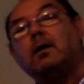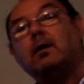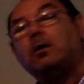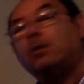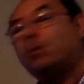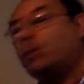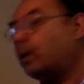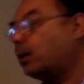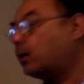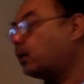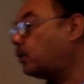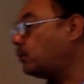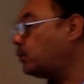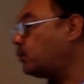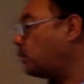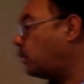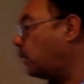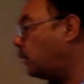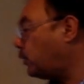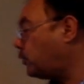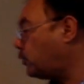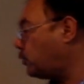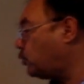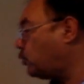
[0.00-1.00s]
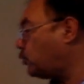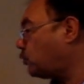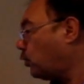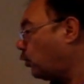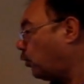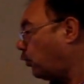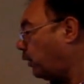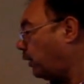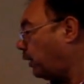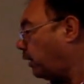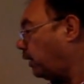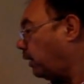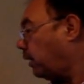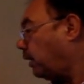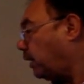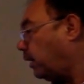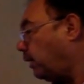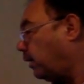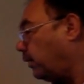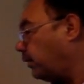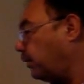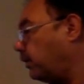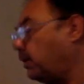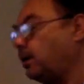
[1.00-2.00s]
Welcome to our tutorial
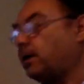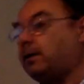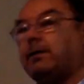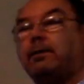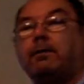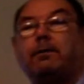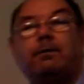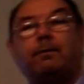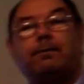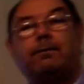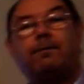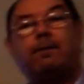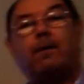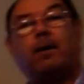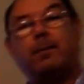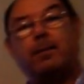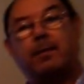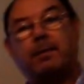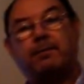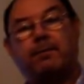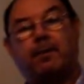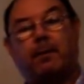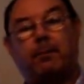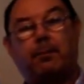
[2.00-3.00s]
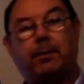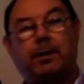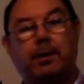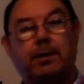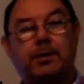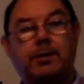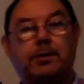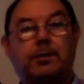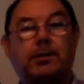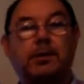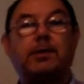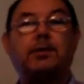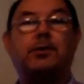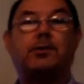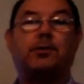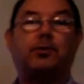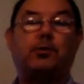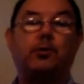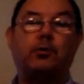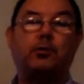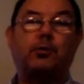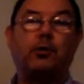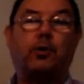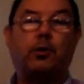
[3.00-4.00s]
on forming fabrics. This
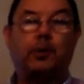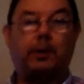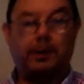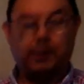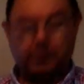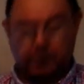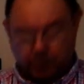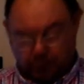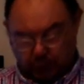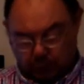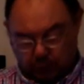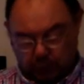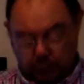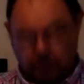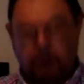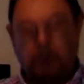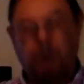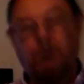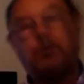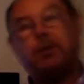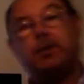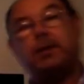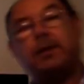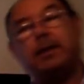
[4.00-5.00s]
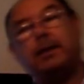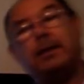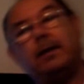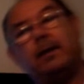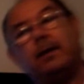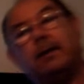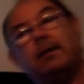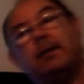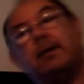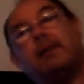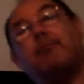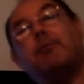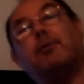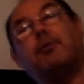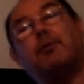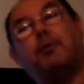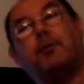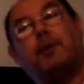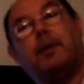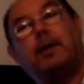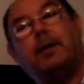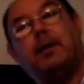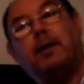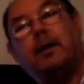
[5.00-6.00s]
tutorial is suitable for the Level
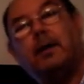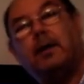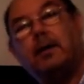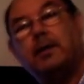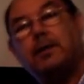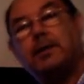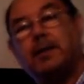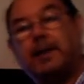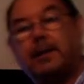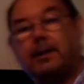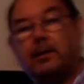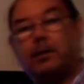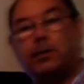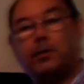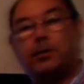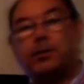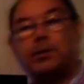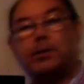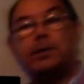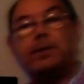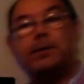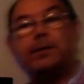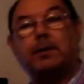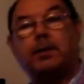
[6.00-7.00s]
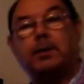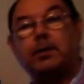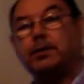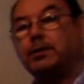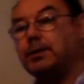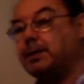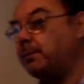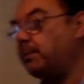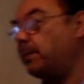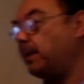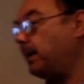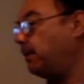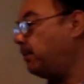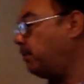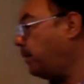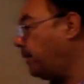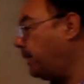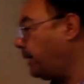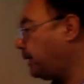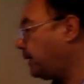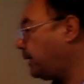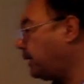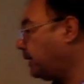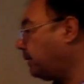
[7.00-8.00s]
3 Technical Certificate in Paper
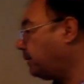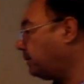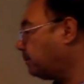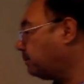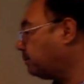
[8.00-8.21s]
Making.